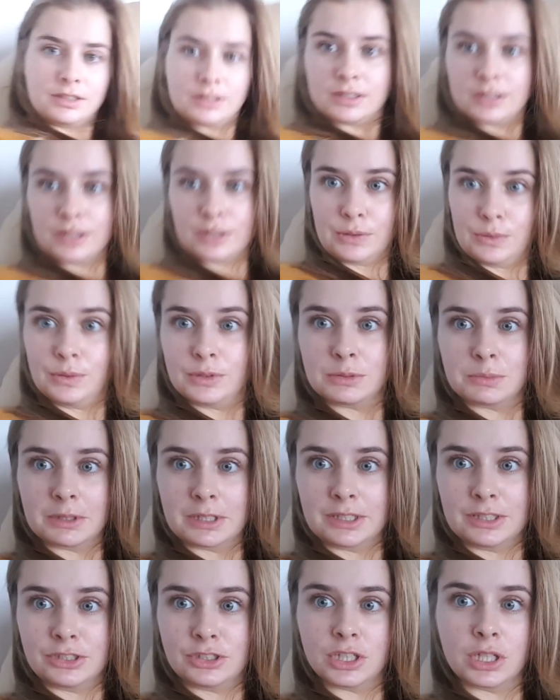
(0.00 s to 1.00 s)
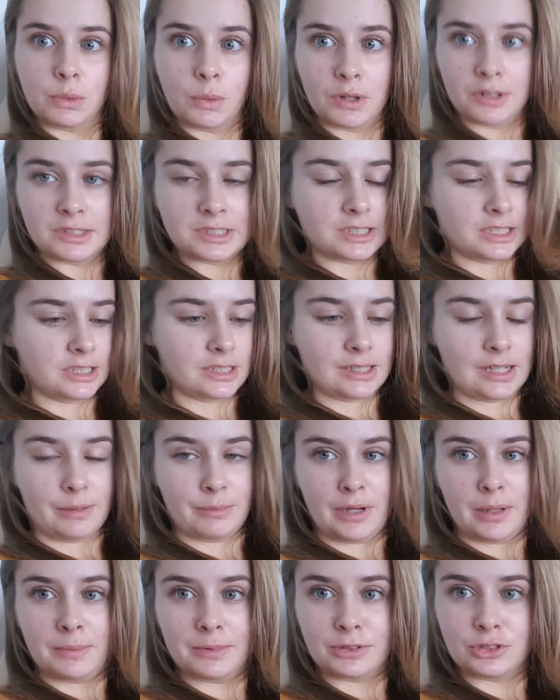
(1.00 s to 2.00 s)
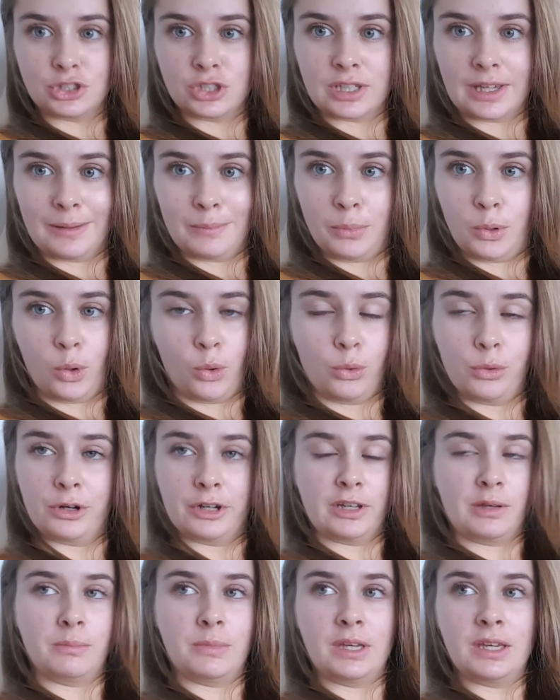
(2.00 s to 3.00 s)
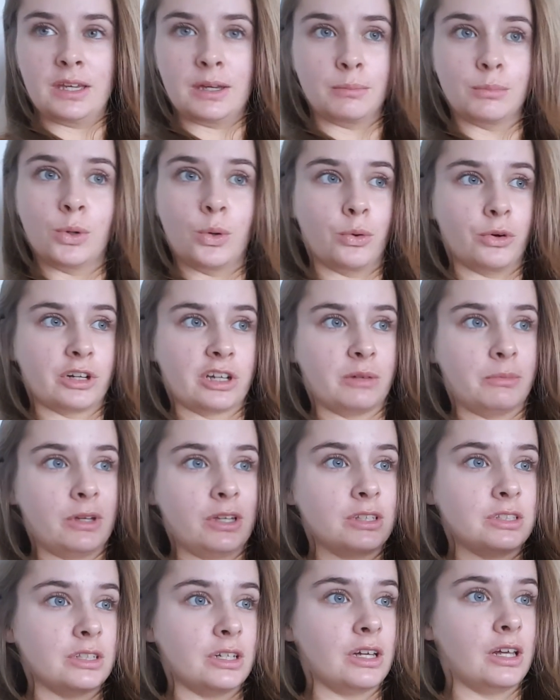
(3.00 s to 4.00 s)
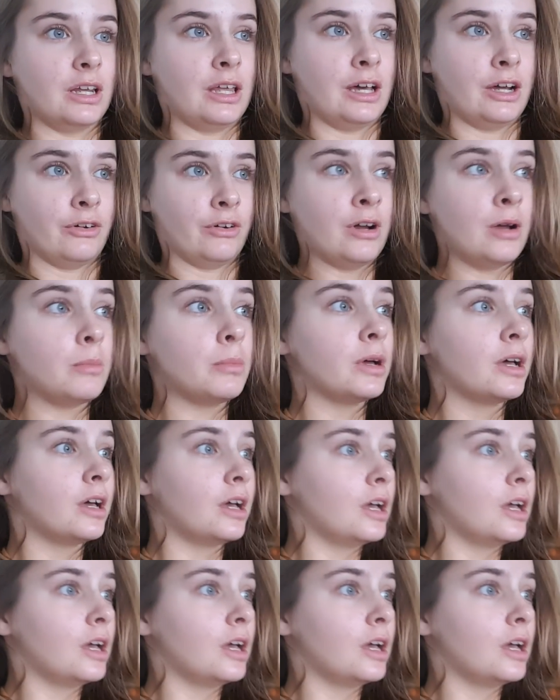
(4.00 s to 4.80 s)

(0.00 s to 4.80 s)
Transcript: cuddles because she wanted to come up, and she kept pawing at me and pawing at me until I let her up.